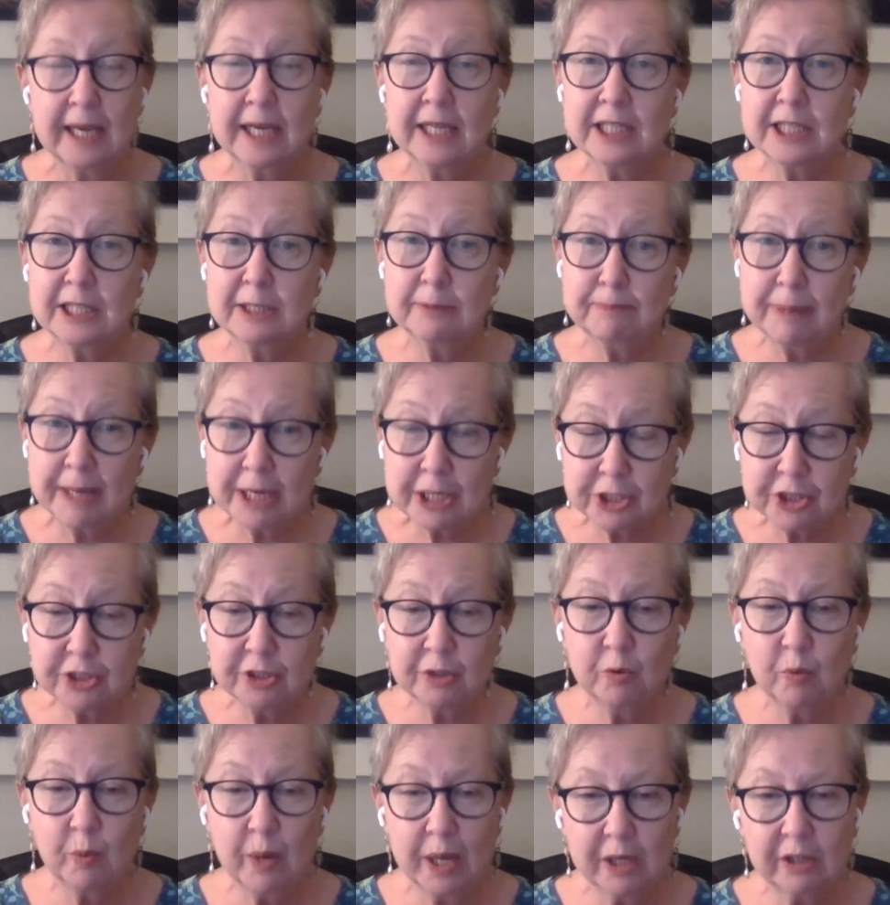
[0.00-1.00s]
A
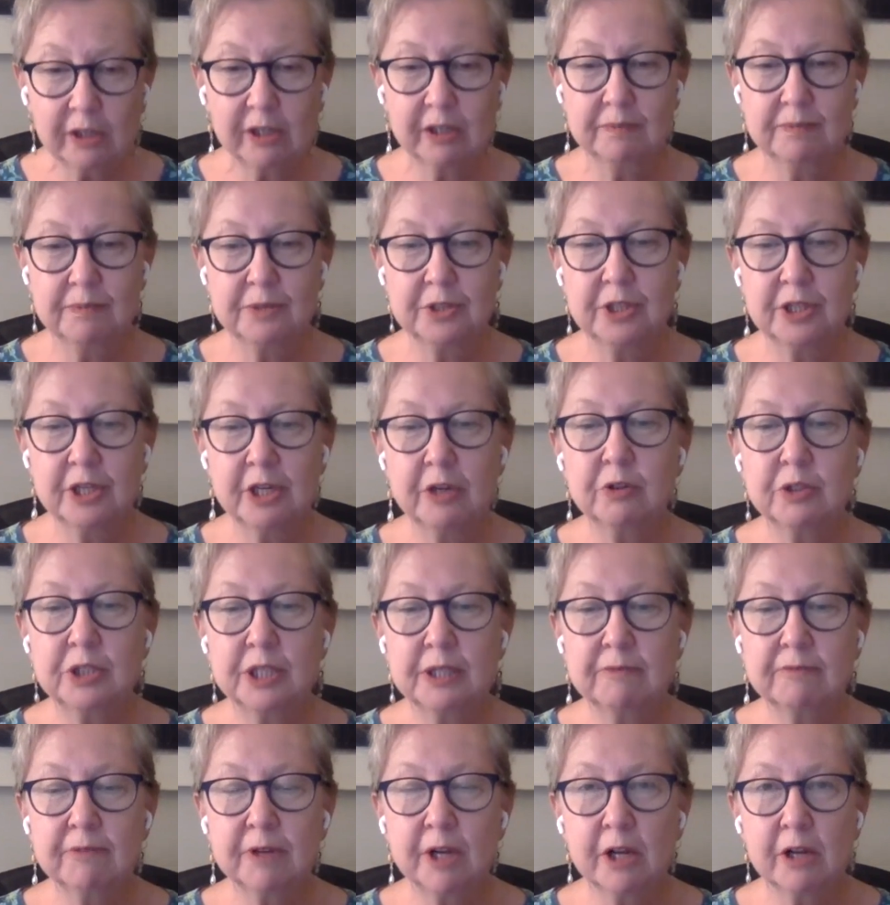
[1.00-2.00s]
special welcome to those
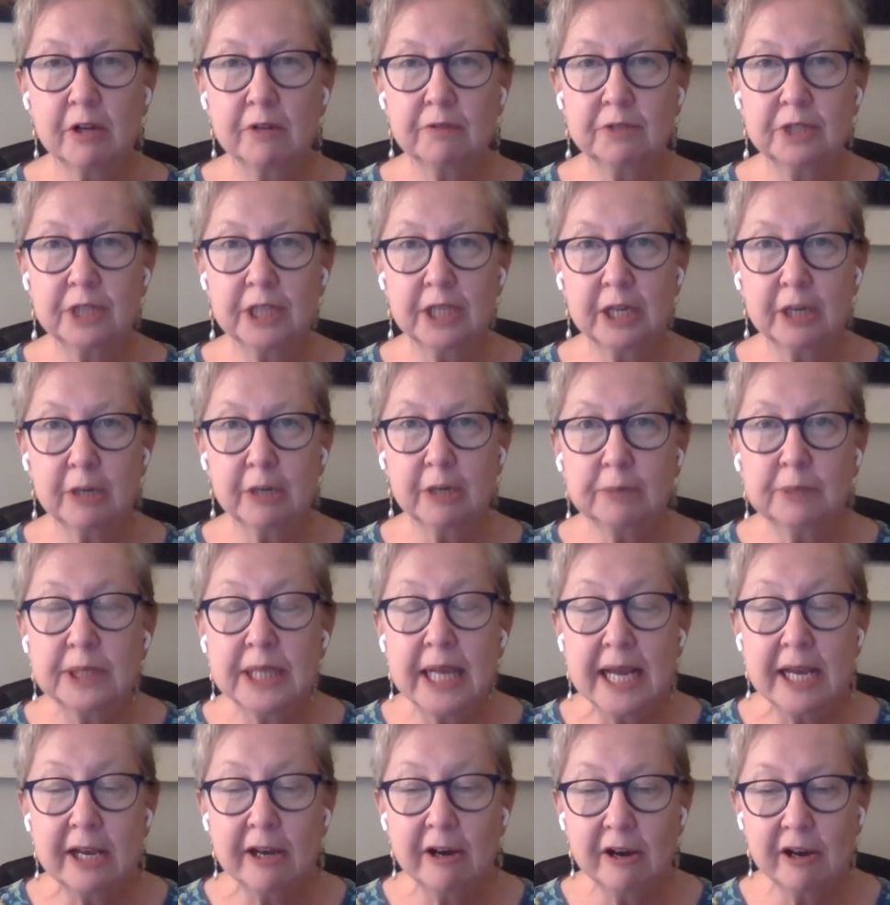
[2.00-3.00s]
involved in our
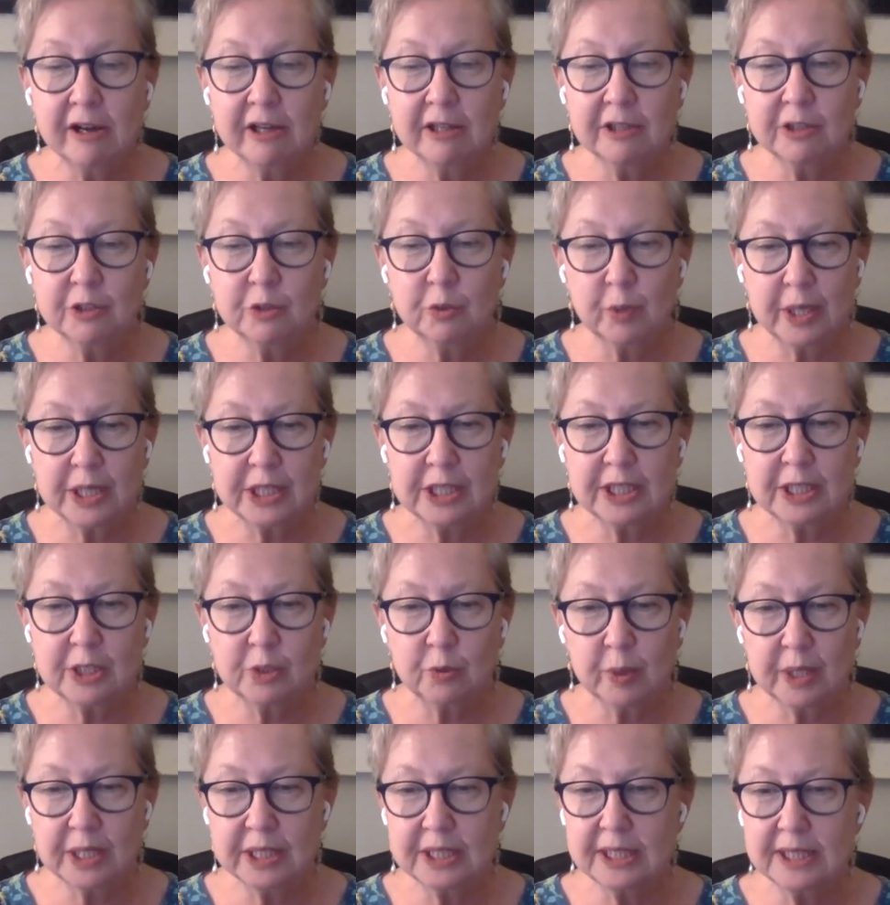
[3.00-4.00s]
Play On
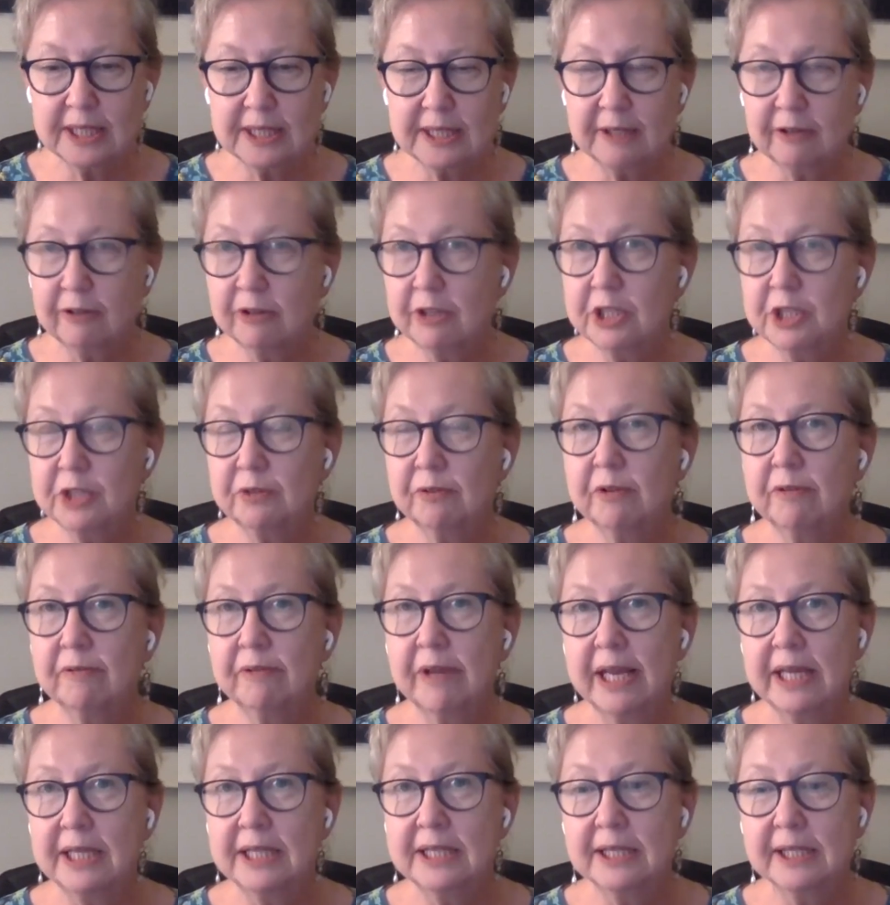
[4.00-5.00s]
2020 series of
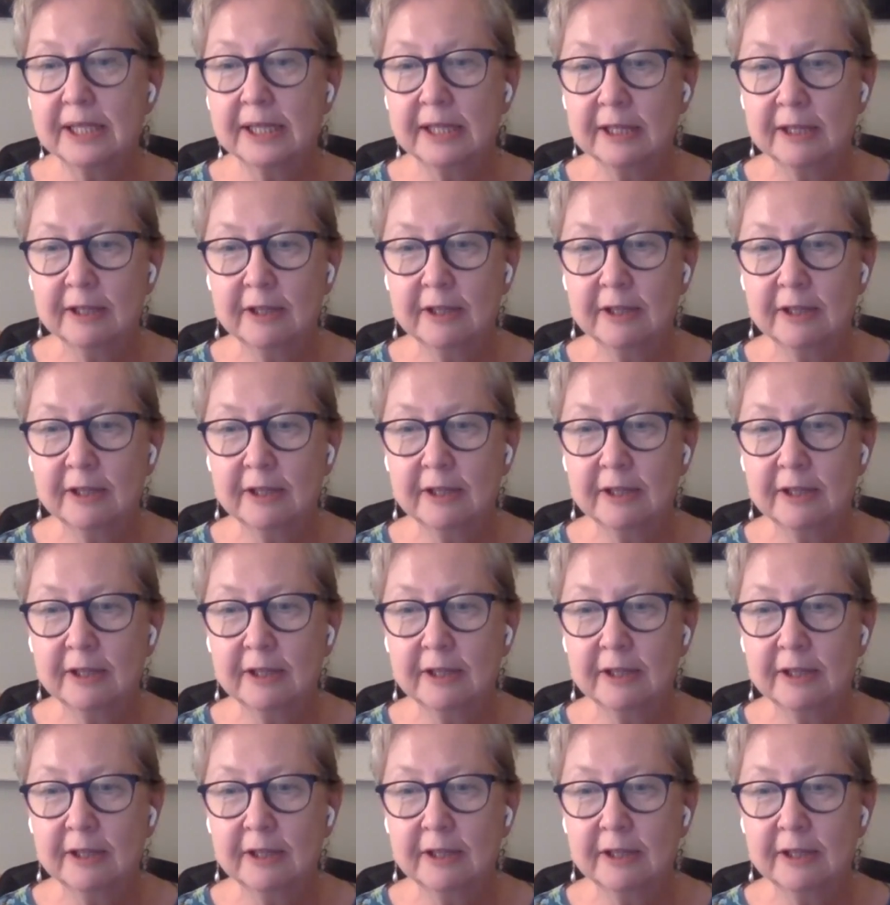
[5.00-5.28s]
events,